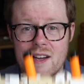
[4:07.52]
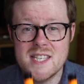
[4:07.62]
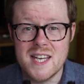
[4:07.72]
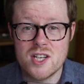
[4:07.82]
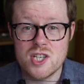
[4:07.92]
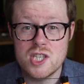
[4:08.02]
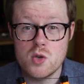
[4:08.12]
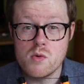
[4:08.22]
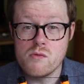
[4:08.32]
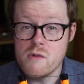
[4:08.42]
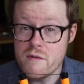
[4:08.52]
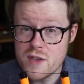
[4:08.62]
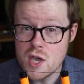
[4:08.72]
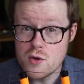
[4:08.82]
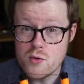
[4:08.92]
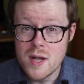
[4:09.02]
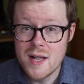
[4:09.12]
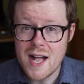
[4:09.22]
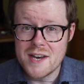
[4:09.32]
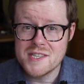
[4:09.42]
I did actually do a review
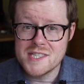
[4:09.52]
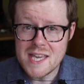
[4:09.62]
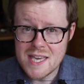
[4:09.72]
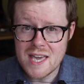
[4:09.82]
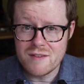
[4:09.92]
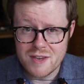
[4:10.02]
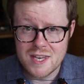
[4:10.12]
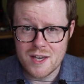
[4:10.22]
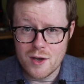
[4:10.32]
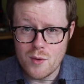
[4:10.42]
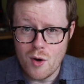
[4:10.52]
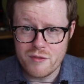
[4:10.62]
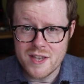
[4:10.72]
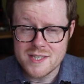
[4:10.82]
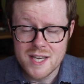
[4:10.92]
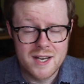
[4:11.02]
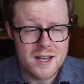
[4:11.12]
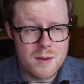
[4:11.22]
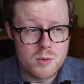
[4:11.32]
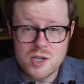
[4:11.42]
and a sinking video of it,
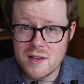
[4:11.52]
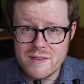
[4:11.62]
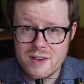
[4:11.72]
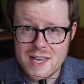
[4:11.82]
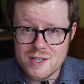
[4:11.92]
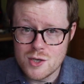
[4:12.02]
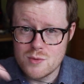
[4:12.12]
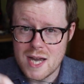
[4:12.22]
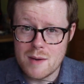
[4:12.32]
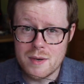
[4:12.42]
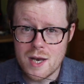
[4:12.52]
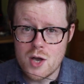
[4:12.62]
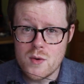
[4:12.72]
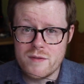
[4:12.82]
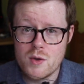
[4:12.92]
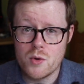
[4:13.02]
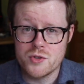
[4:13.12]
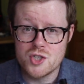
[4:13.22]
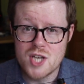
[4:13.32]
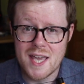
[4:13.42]
um, which I'll leave a link to down below if you want
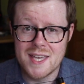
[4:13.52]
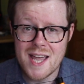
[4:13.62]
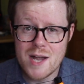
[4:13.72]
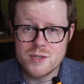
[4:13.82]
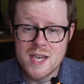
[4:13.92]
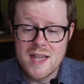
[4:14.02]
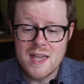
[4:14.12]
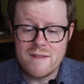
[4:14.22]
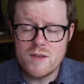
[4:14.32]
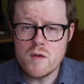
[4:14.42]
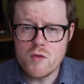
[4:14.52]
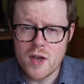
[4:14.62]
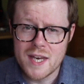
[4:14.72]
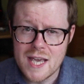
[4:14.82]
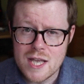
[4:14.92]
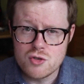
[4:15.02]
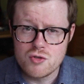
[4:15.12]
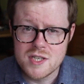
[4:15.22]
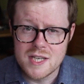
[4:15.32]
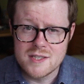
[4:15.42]
to check it out. If you've got any
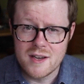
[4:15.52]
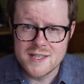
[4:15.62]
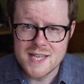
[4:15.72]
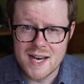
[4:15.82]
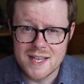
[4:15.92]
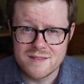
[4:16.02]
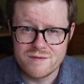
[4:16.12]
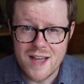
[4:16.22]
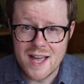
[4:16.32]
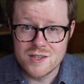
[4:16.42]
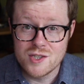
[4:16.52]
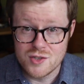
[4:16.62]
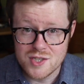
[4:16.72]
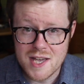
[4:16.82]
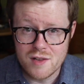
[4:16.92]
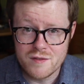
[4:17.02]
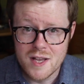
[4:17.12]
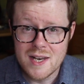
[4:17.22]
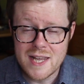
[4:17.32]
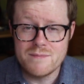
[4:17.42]
interesting Titanic facts yourself,
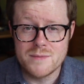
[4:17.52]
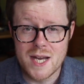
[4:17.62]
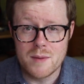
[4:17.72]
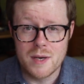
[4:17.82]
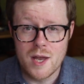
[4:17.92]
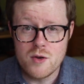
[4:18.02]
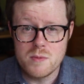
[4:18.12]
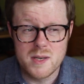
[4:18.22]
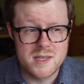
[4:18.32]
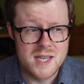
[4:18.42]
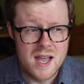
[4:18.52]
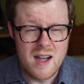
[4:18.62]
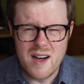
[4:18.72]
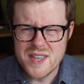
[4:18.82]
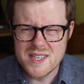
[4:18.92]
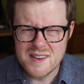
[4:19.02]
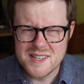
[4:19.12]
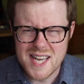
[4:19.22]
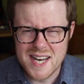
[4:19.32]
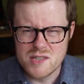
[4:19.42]
leave them down below, because I think
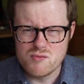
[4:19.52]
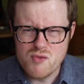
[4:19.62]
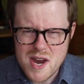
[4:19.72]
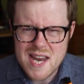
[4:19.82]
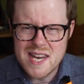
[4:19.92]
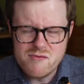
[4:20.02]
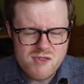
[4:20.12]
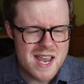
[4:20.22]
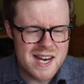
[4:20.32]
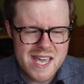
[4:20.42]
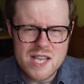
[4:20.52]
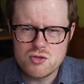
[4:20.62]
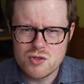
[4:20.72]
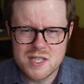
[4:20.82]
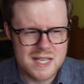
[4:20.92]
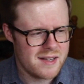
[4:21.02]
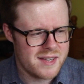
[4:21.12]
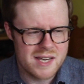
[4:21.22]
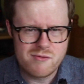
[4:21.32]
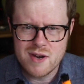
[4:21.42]
Titanic's really, really interesting. I
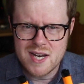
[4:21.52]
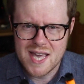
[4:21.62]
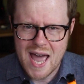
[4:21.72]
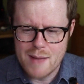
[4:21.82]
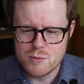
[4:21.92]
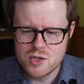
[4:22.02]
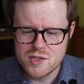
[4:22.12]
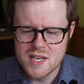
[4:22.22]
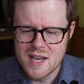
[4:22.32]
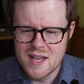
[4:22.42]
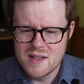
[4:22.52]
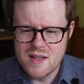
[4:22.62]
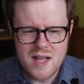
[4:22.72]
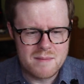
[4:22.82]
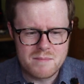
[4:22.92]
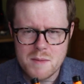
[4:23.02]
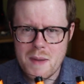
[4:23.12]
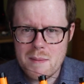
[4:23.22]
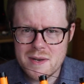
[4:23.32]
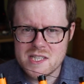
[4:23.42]
think it really captures um, the
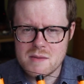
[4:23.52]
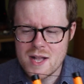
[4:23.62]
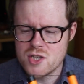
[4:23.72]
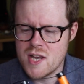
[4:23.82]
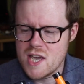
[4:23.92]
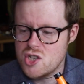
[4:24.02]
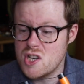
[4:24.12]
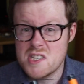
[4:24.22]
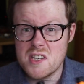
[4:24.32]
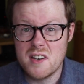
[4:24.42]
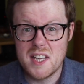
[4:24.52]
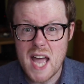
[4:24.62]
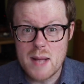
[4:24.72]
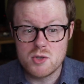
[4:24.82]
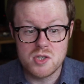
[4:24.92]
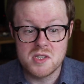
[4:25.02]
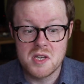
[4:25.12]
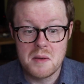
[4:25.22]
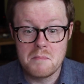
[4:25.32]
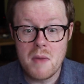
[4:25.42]
public's imagination. It certainly captures
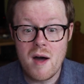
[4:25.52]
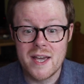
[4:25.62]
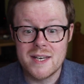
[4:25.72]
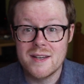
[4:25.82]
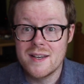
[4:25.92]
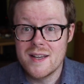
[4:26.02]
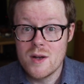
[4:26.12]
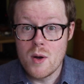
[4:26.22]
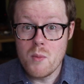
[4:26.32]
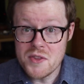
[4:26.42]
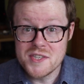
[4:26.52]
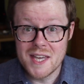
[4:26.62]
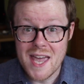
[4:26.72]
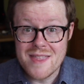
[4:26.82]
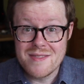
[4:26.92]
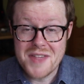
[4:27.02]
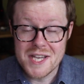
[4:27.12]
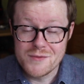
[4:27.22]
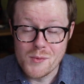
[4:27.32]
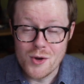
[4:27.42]
mine. Well, once again,
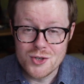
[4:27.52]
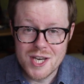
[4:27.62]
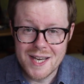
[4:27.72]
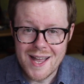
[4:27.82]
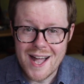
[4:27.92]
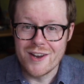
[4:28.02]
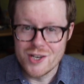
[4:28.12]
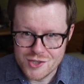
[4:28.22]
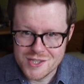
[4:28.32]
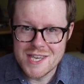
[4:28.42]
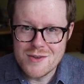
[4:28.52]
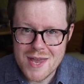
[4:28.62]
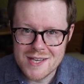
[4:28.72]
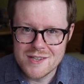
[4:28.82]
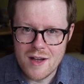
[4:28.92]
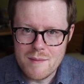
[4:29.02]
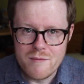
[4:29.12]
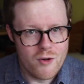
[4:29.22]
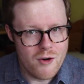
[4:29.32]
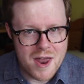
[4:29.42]
thanks for watching, and I shall see you next
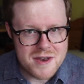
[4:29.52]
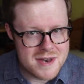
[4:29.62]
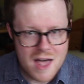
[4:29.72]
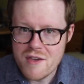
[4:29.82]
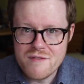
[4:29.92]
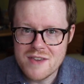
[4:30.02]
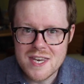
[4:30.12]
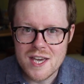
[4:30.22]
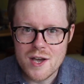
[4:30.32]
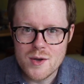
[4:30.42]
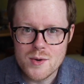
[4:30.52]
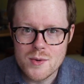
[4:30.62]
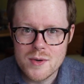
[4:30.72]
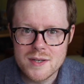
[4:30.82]
time for another video.